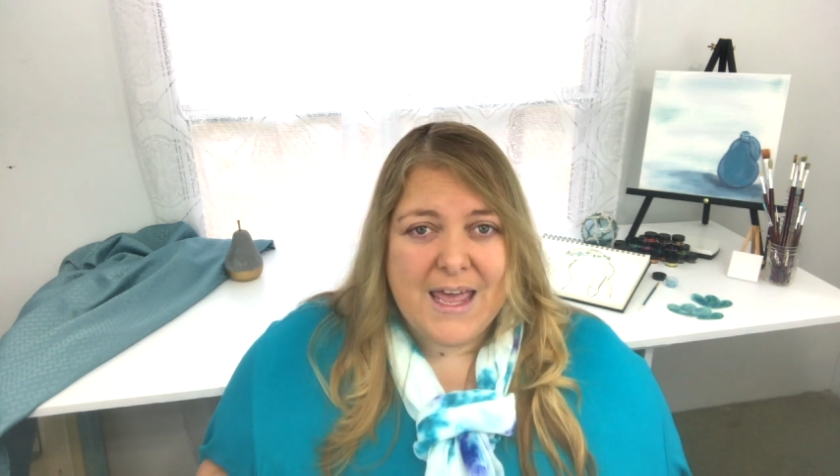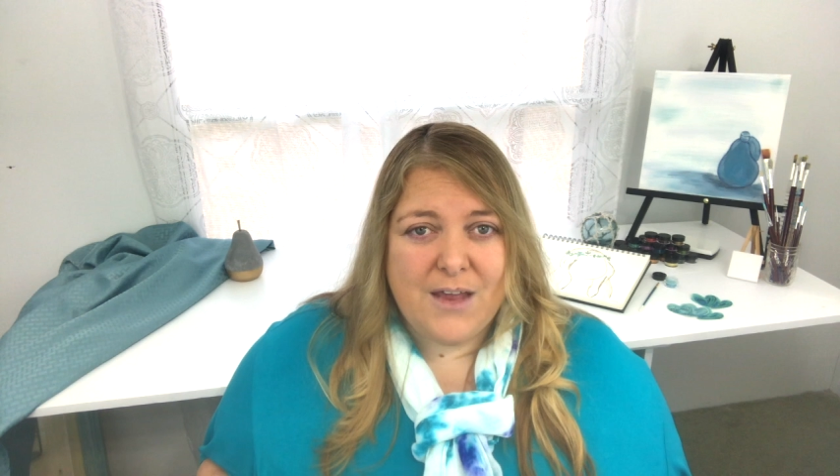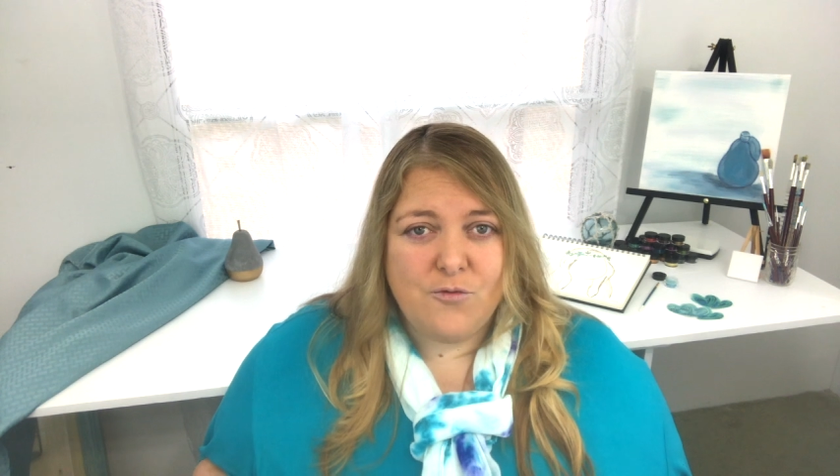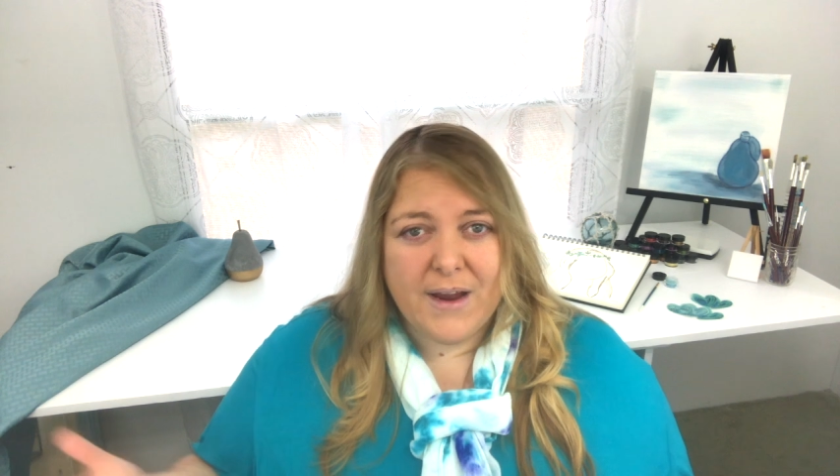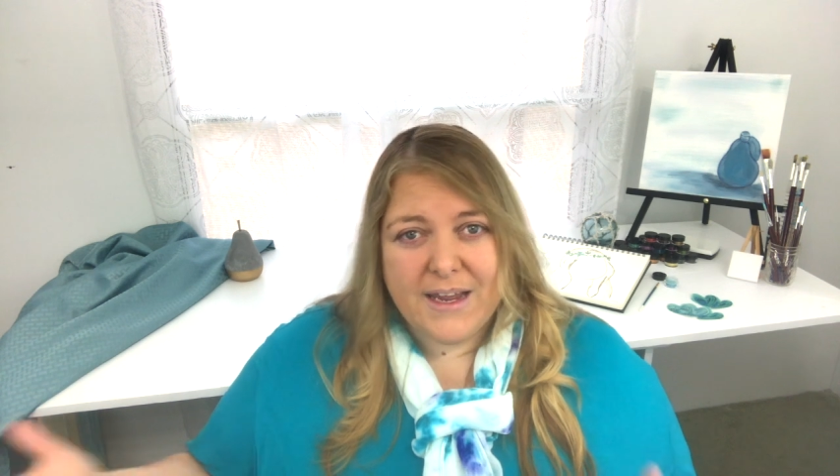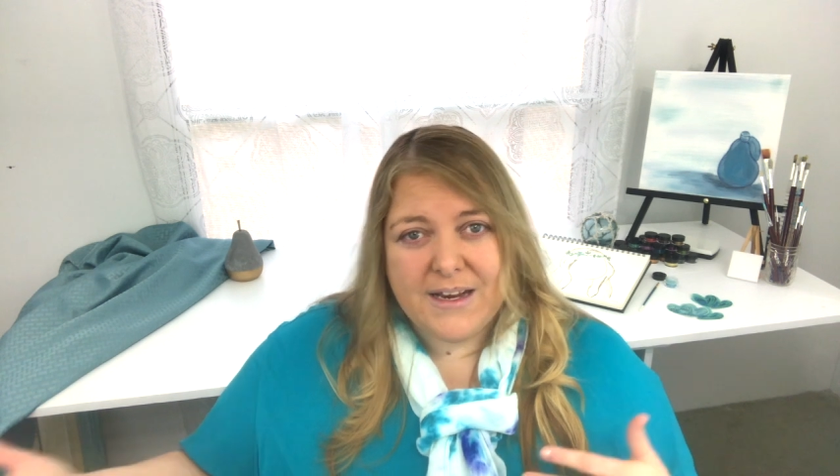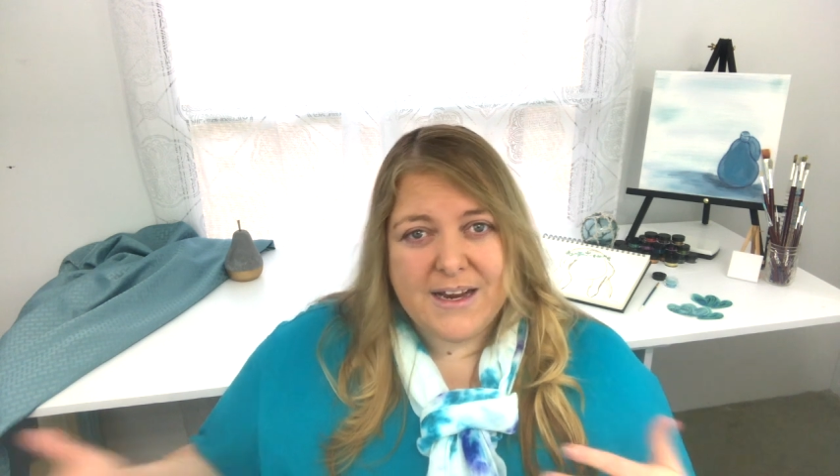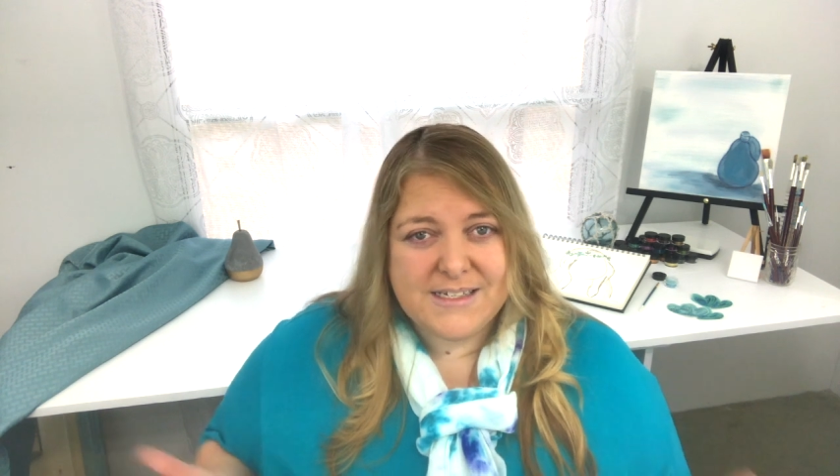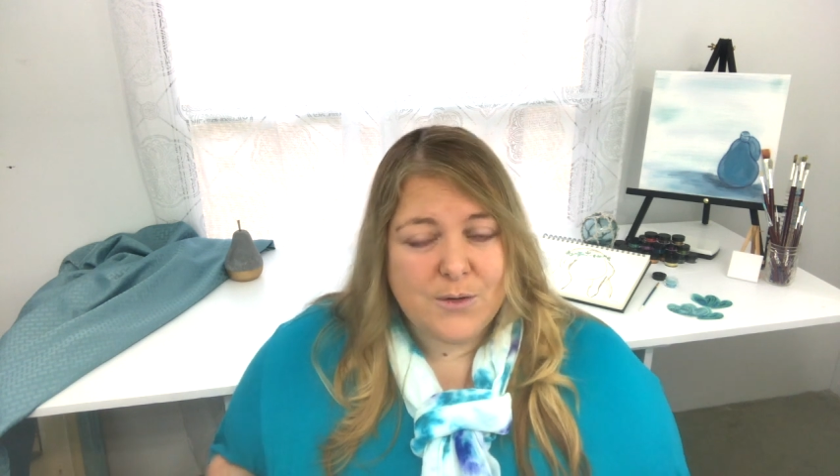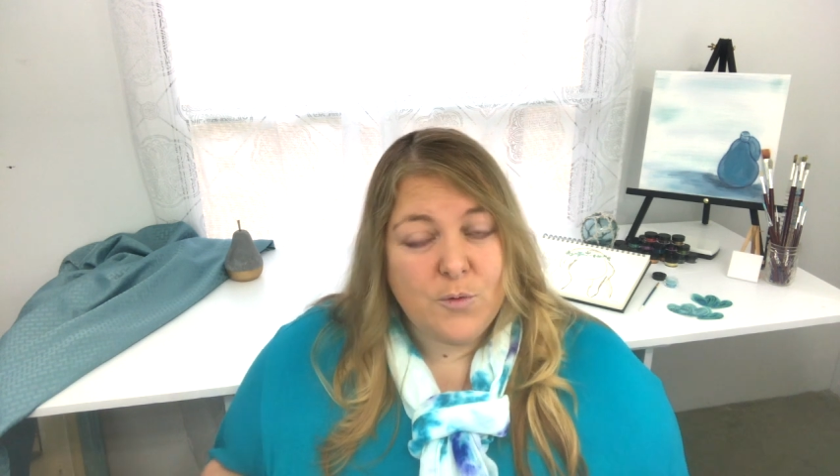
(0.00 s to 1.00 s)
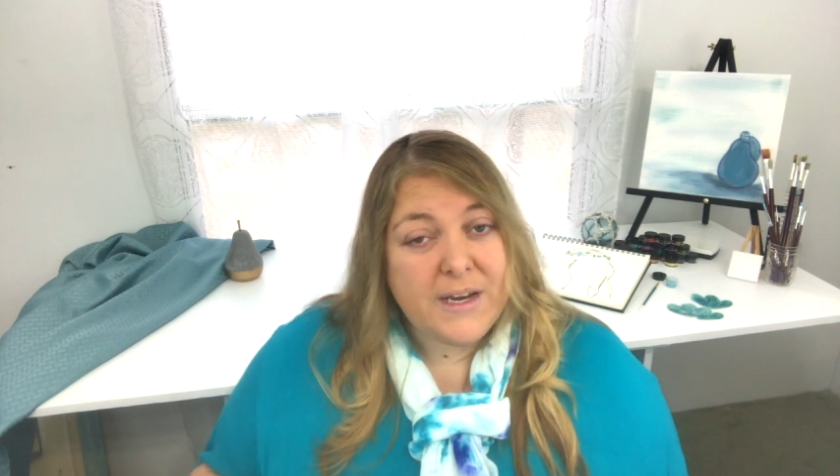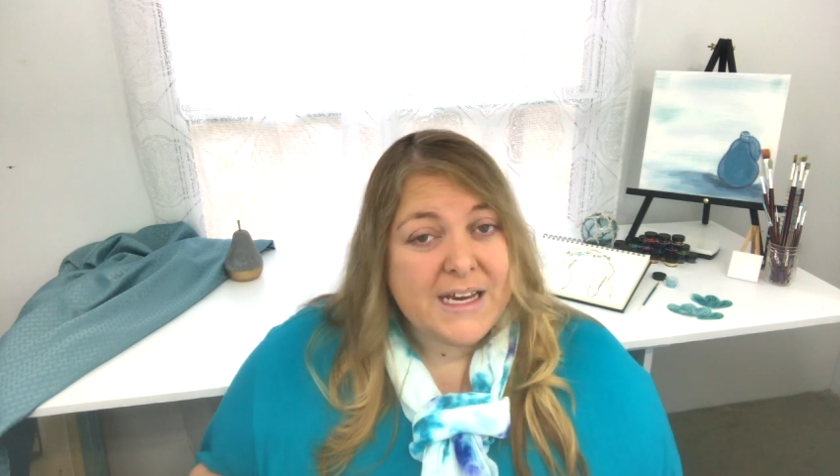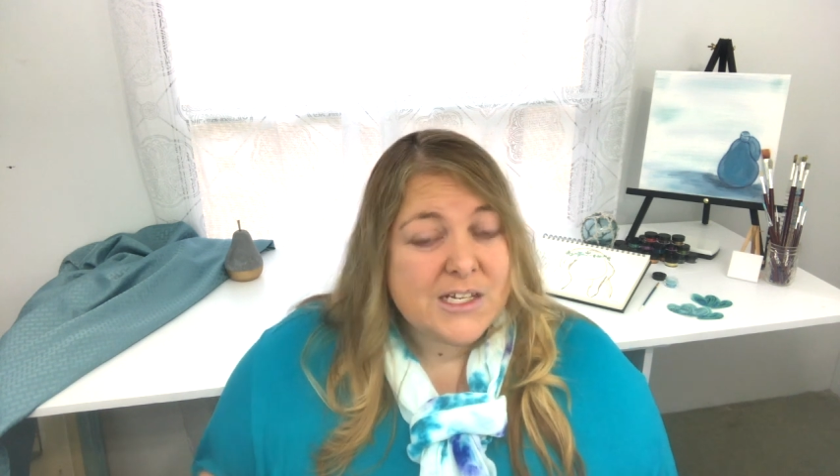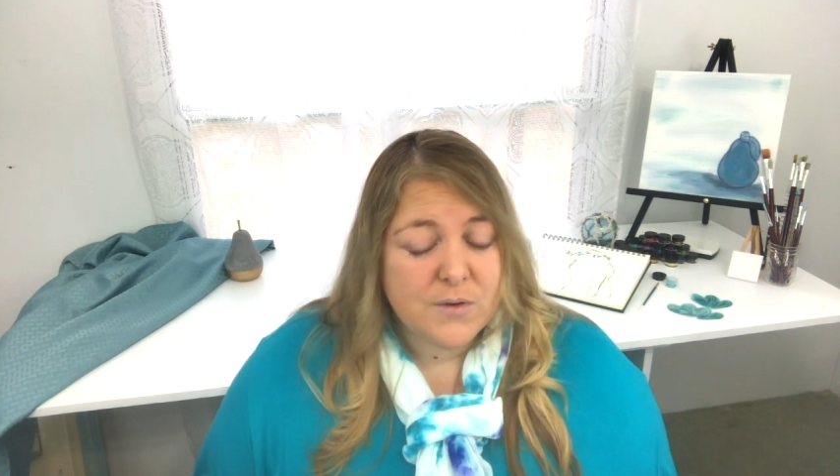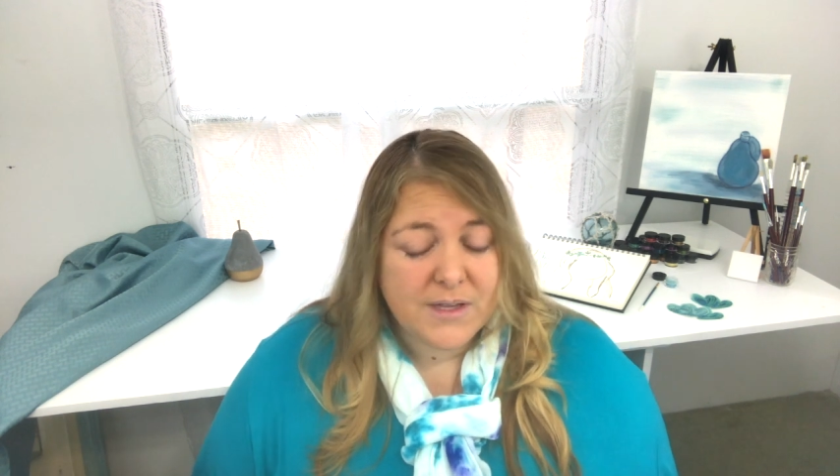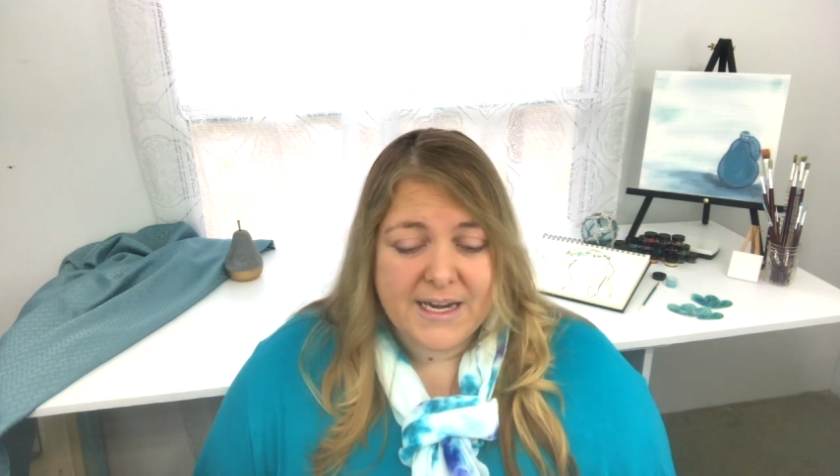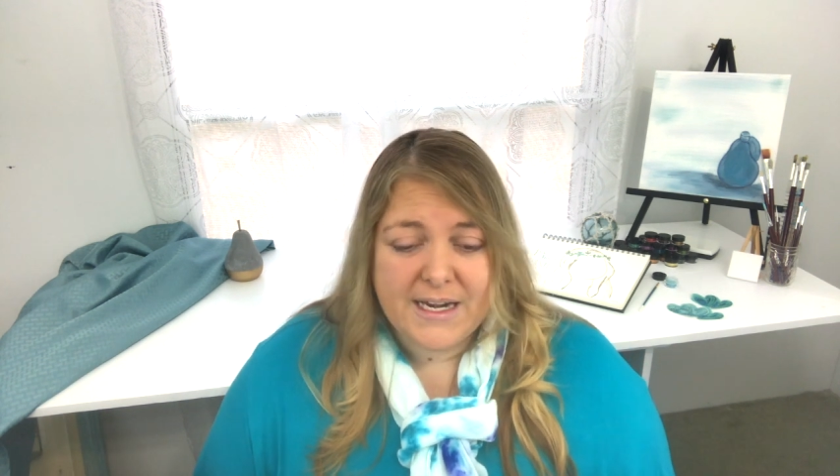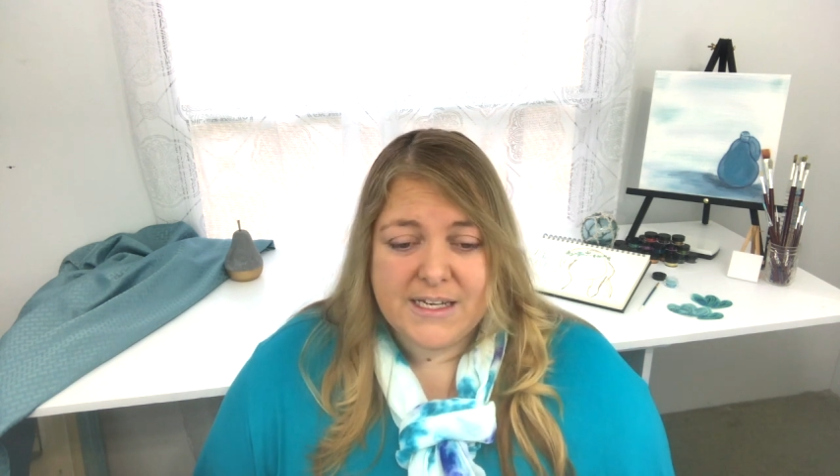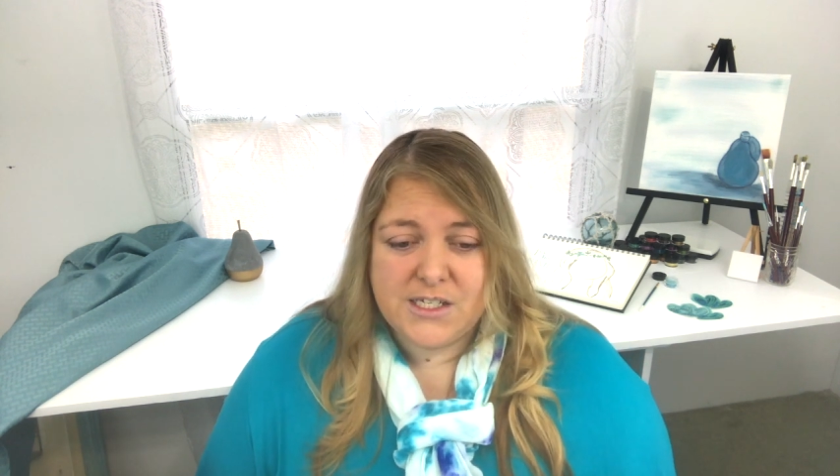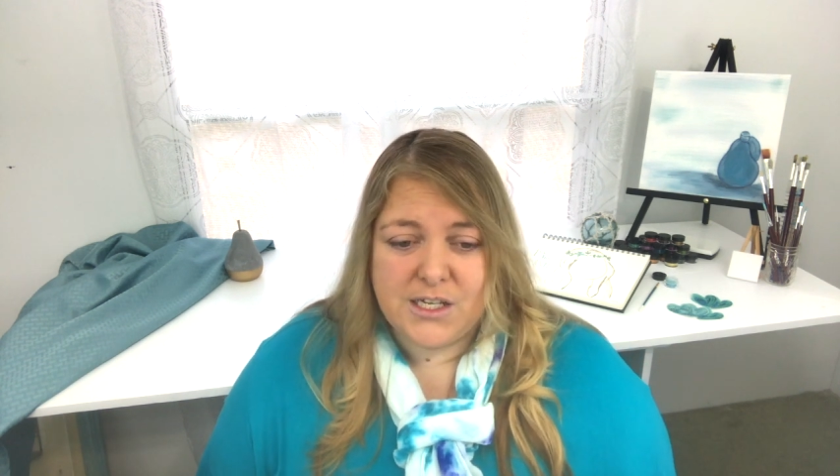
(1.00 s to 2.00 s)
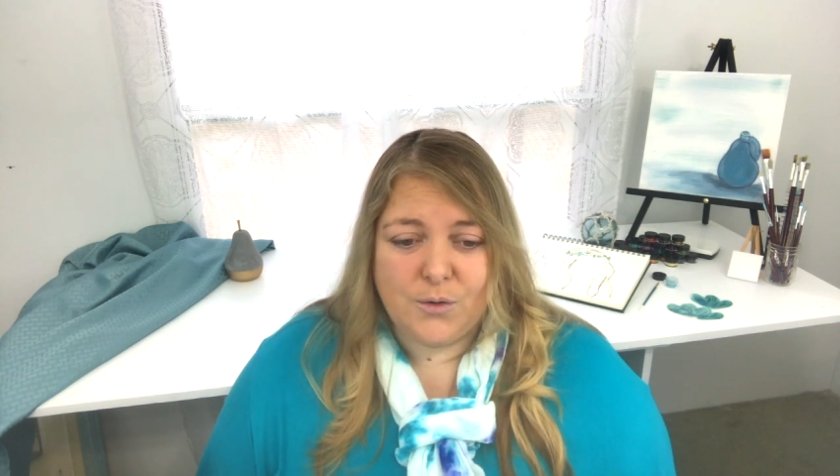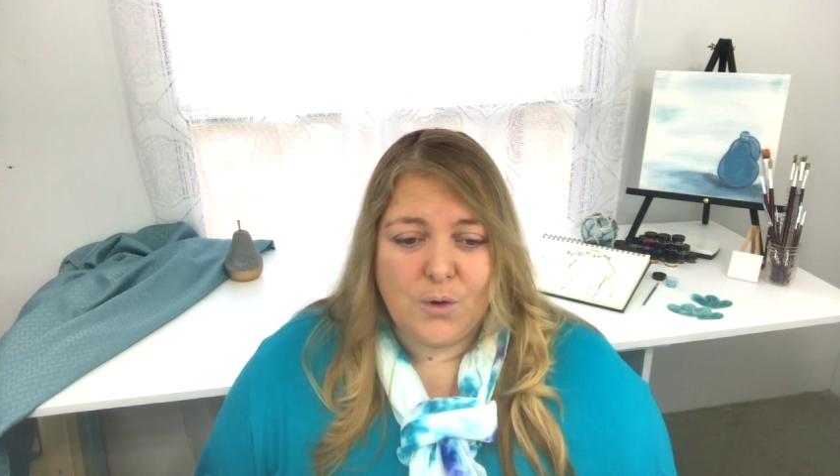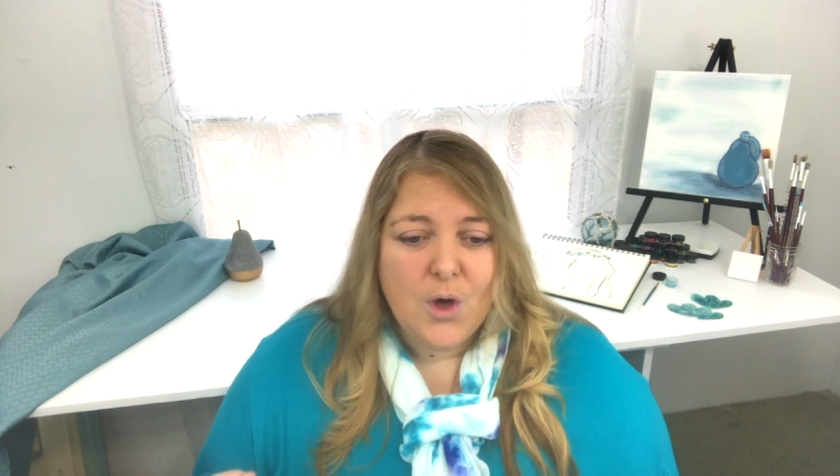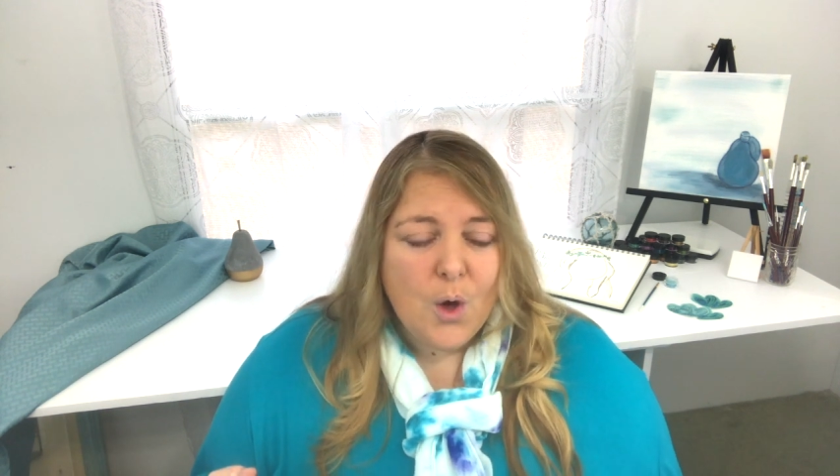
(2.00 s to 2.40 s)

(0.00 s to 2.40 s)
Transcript: and recognizing when He's relating to you,